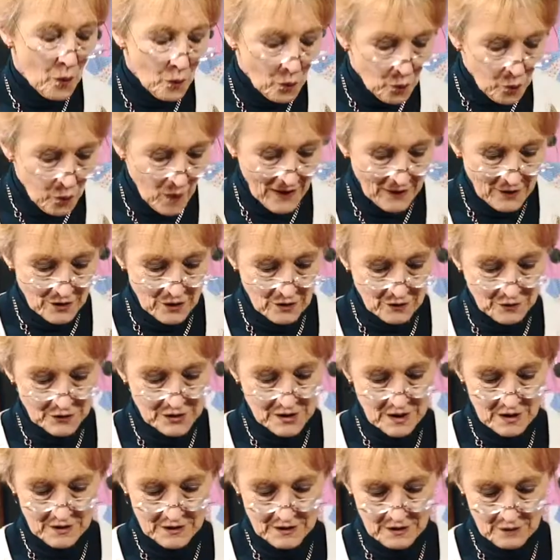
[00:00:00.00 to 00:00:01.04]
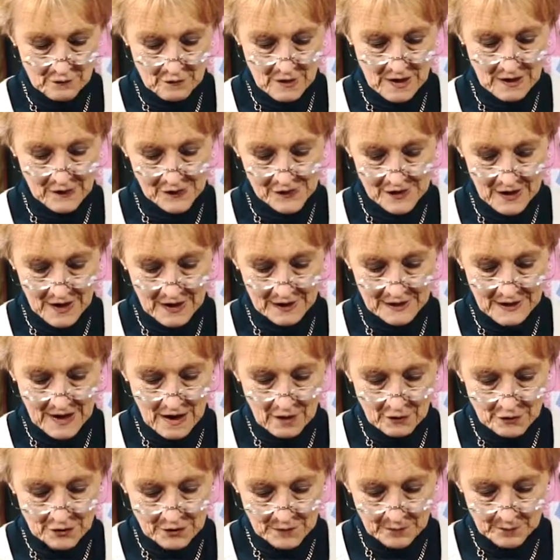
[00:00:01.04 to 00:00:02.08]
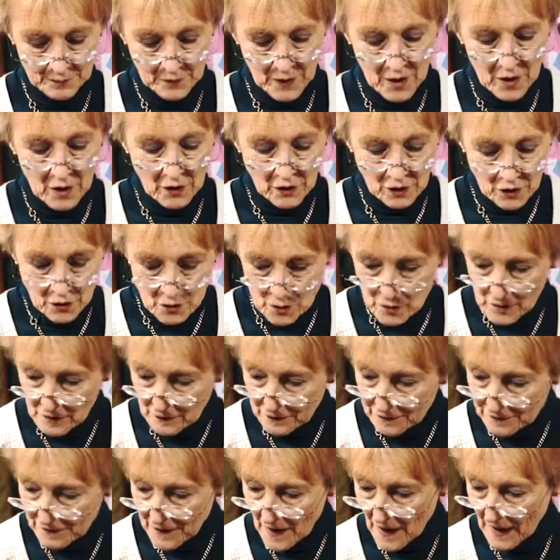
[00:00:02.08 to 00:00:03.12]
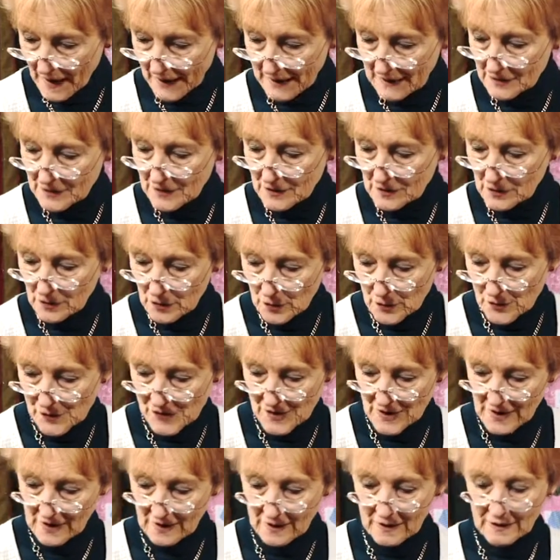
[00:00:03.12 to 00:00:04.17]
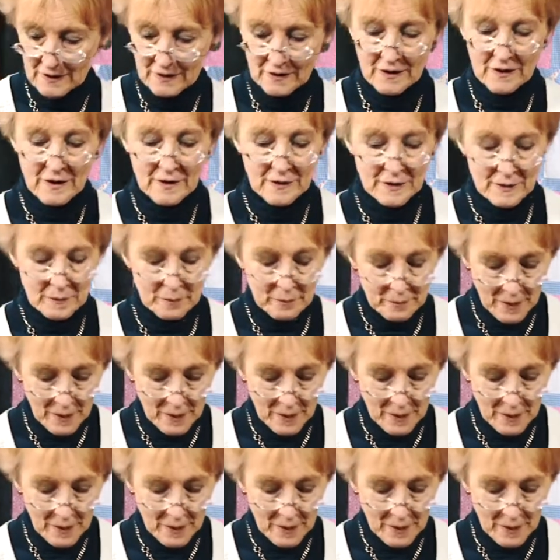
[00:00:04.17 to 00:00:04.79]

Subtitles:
When you've turned it right side out, you will find using the